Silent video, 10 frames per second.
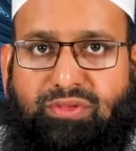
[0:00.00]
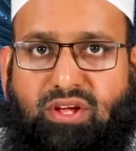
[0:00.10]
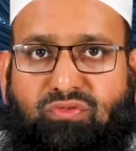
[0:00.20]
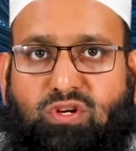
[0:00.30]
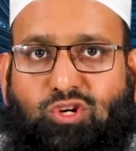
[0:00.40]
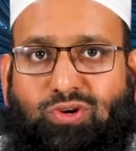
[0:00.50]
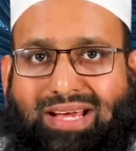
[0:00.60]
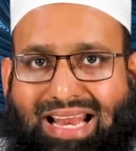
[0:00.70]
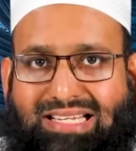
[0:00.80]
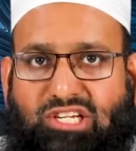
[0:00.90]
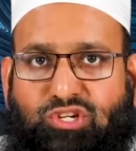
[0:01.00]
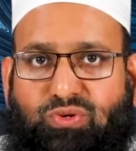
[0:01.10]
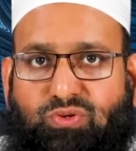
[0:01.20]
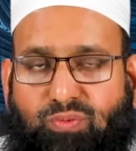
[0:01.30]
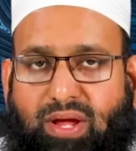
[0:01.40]
If you show
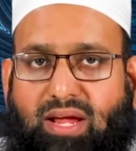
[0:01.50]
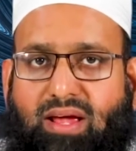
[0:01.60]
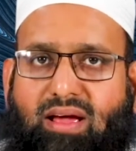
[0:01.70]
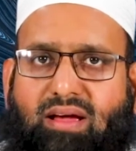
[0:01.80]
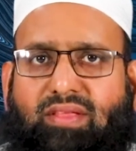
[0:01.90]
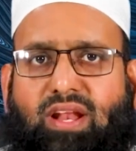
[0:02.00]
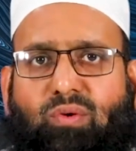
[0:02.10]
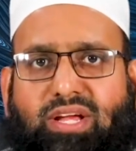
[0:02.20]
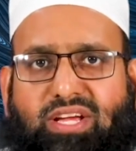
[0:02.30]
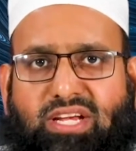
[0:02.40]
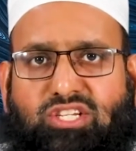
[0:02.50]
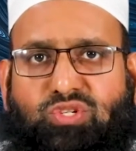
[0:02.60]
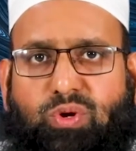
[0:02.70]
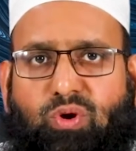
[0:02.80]
gratitude to me, then I will increase you.